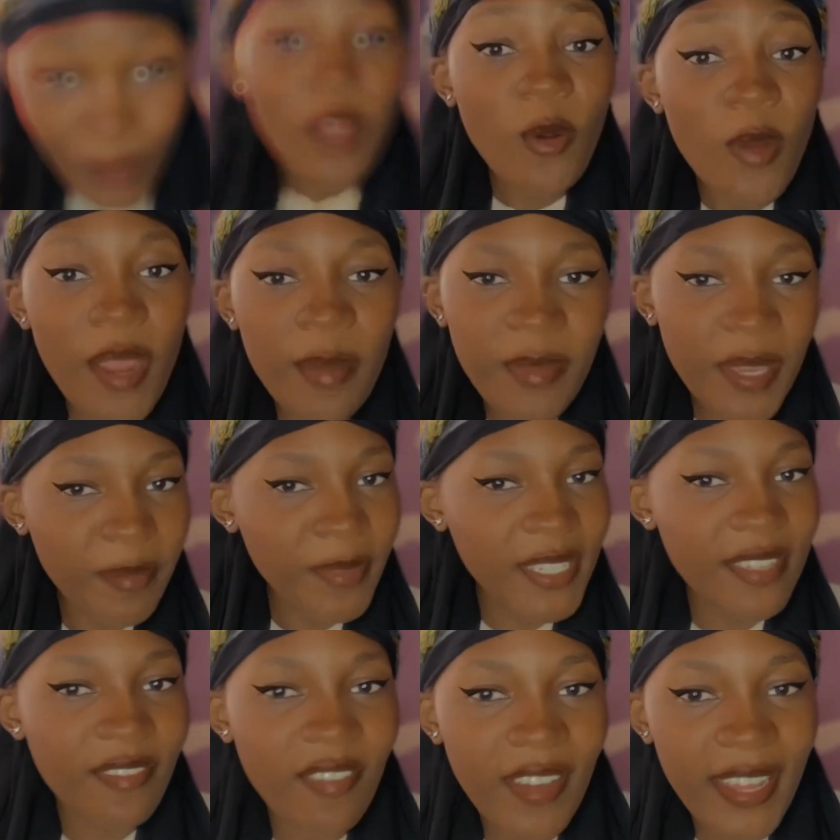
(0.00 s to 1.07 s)
A crime can be
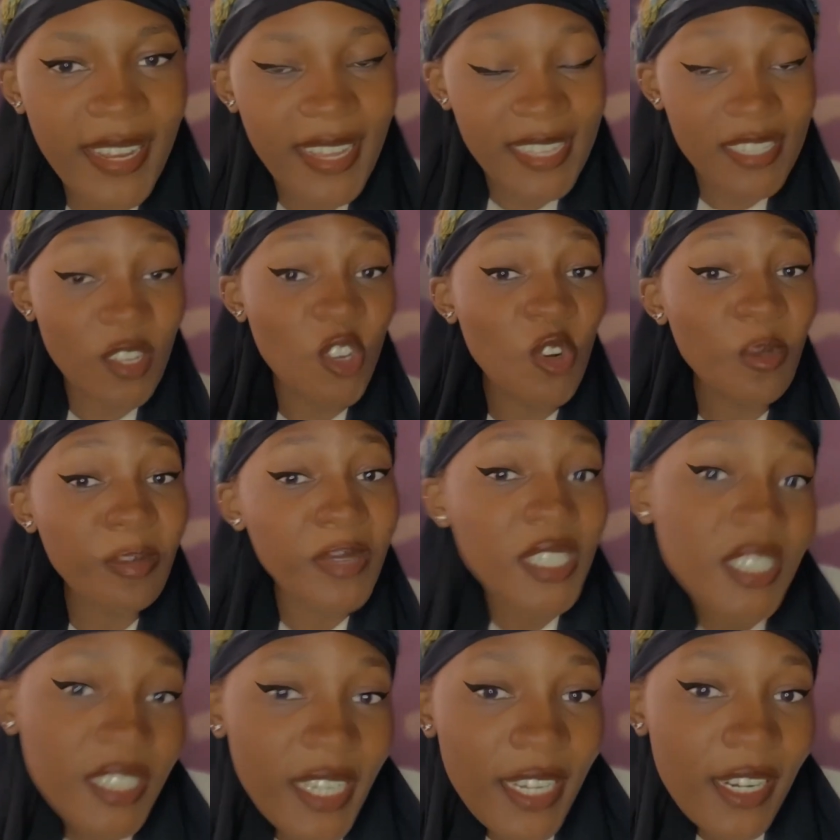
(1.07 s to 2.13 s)
defined as an
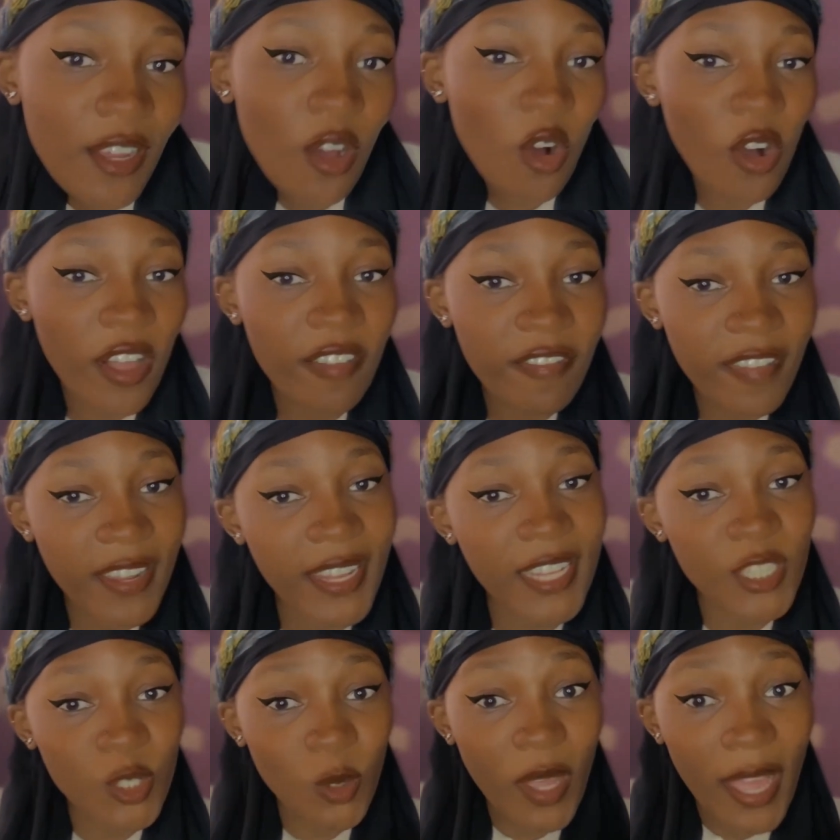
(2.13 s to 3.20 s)
omission or a failure
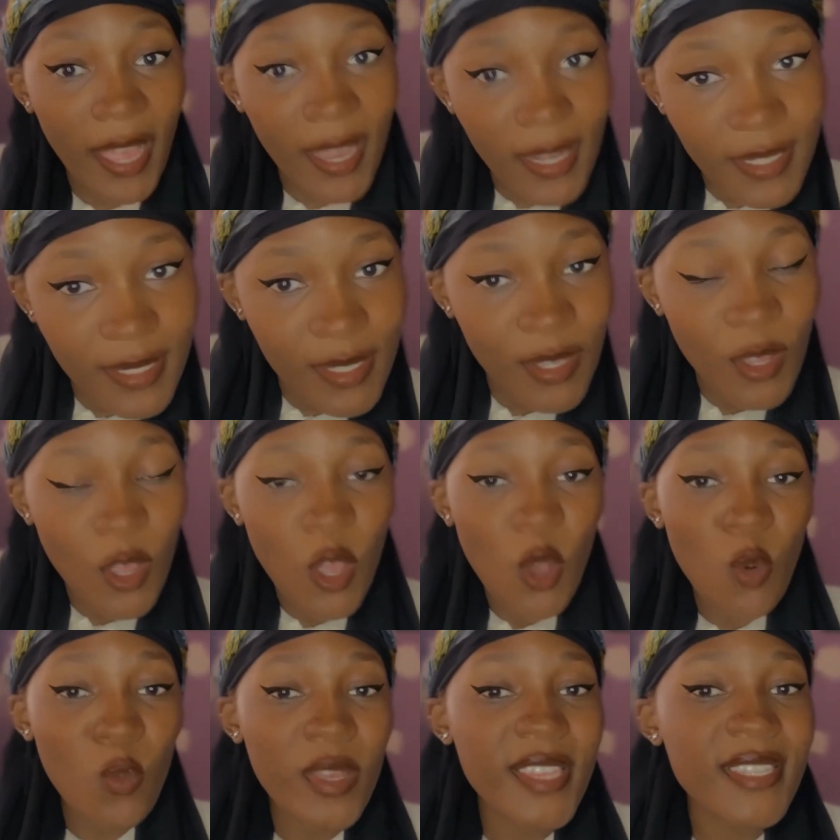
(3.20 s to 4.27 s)
to act,
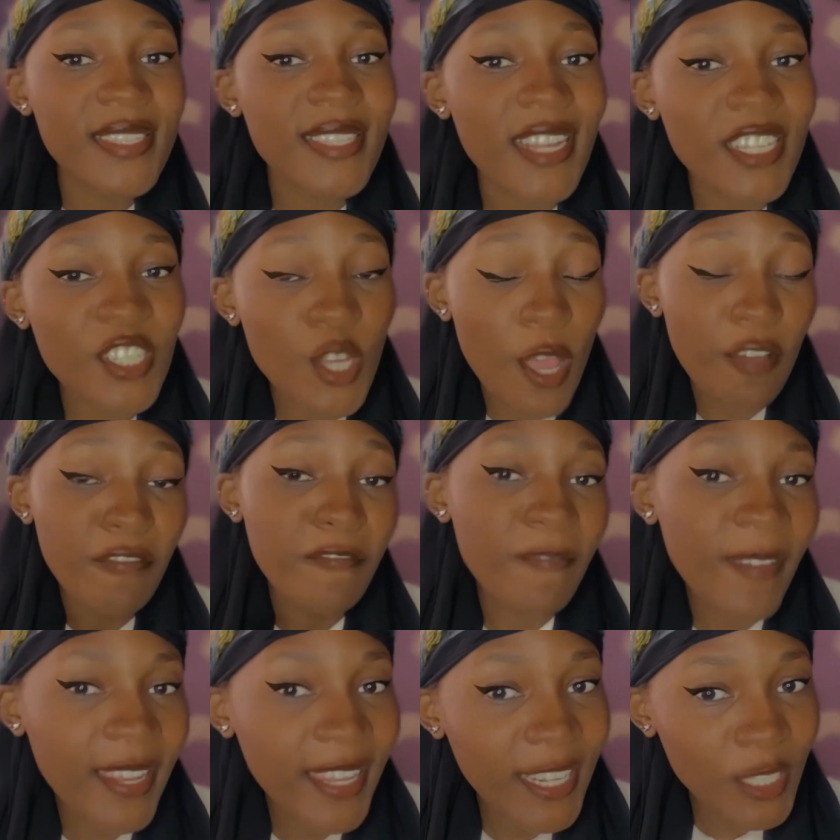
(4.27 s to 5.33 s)
with such a
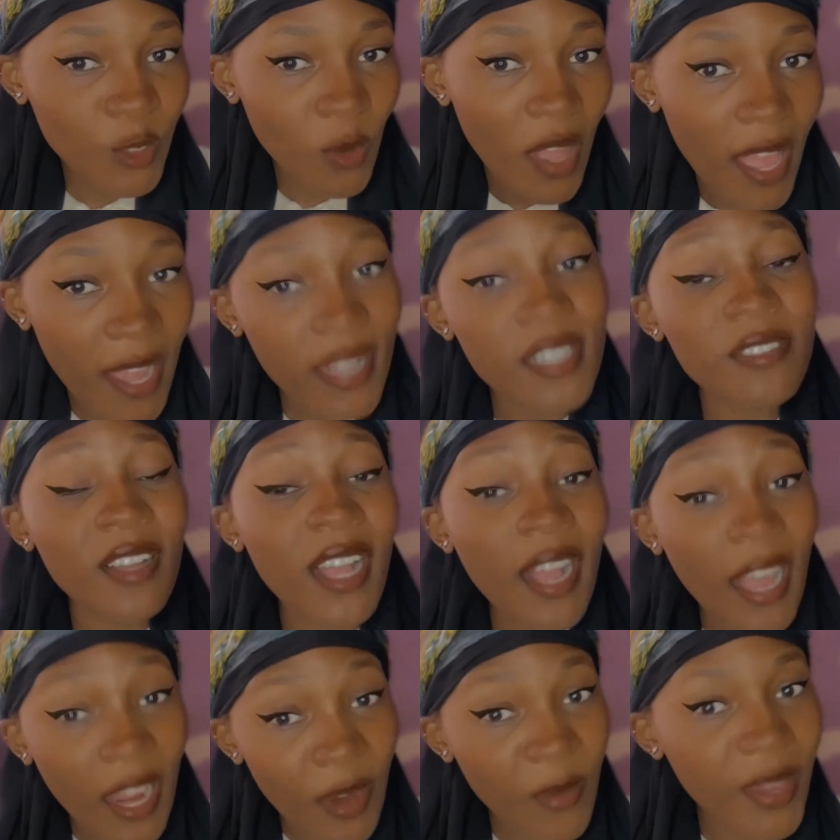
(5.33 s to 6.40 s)
failure to act
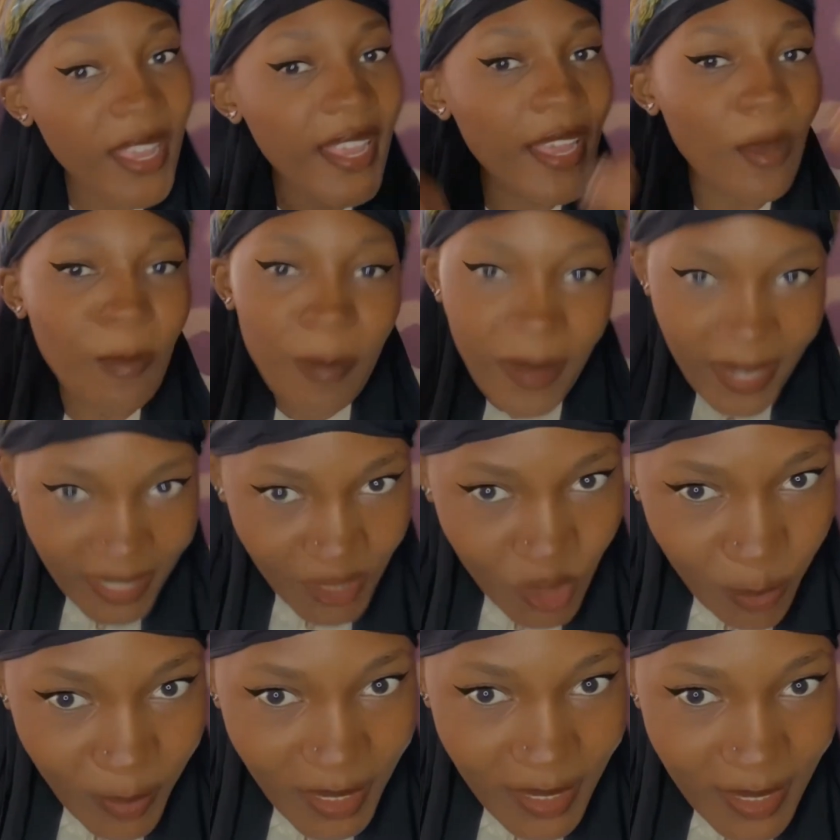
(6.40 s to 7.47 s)
carrying a
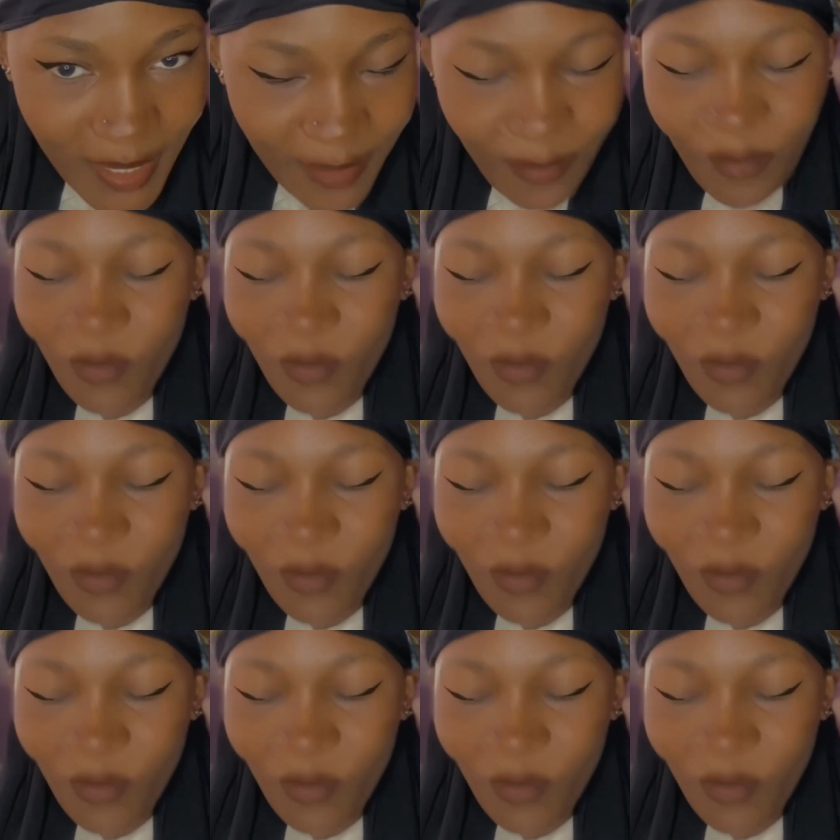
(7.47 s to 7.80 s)
punishment.